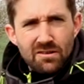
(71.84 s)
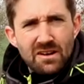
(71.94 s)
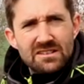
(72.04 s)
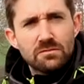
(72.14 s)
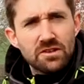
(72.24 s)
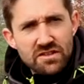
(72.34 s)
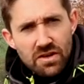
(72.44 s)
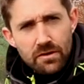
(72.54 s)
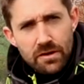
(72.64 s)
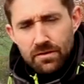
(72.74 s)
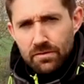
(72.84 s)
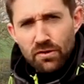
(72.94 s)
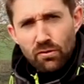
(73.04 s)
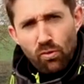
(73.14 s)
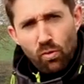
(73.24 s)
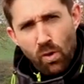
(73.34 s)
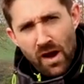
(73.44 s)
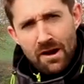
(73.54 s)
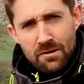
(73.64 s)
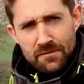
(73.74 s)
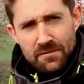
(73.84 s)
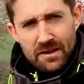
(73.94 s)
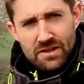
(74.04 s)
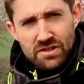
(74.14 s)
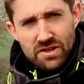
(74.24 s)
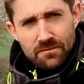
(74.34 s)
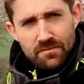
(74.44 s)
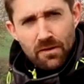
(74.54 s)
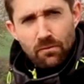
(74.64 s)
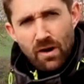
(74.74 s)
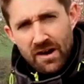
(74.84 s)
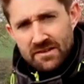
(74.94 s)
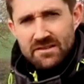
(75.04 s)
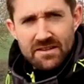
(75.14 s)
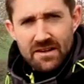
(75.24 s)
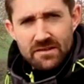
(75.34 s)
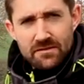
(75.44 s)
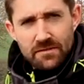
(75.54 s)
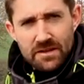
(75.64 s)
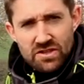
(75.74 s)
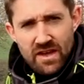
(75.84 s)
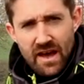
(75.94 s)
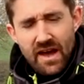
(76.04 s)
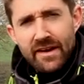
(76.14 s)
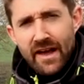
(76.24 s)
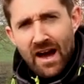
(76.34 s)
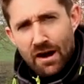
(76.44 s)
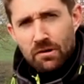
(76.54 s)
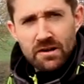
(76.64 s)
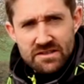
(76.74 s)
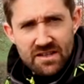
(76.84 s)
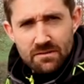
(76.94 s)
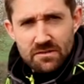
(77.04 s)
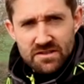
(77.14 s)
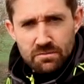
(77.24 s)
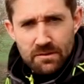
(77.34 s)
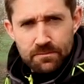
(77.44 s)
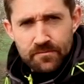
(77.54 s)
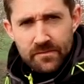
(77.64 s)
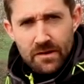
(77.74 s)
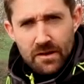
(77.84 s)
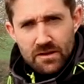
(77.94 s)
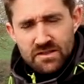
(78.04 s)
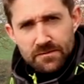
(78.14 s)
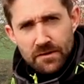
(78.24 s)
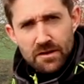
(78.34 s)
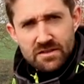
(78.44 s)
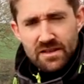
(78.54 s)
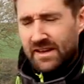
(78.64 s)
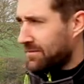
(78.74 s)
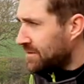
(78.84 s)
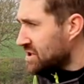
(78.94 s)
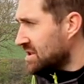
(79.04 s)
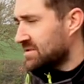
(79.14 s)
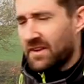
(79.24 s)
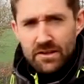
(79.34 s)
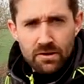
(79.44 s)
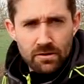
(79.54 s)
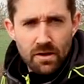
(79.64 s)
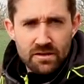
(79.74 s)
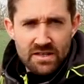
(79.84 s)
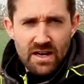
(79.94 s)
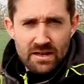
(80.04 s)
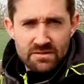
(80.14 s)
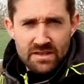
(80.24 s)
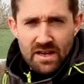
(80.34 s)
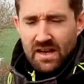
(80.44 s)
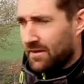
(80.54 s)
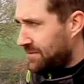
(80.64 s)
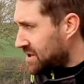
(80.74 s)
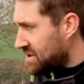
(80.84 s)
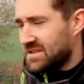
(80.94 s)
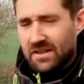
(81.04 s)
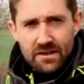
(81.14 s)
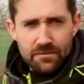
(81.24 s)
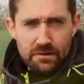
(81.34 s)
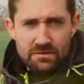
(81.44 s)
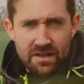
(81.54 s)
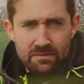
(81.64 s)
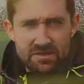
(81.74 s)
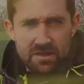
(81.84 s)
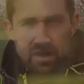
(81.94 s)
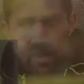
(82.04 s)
Right, so I'm going to talk you through where I fish, why I decided to fish there, and how I start my swim. So firstly, I've fished this venue a lot of times, and I've fished this lake a few times,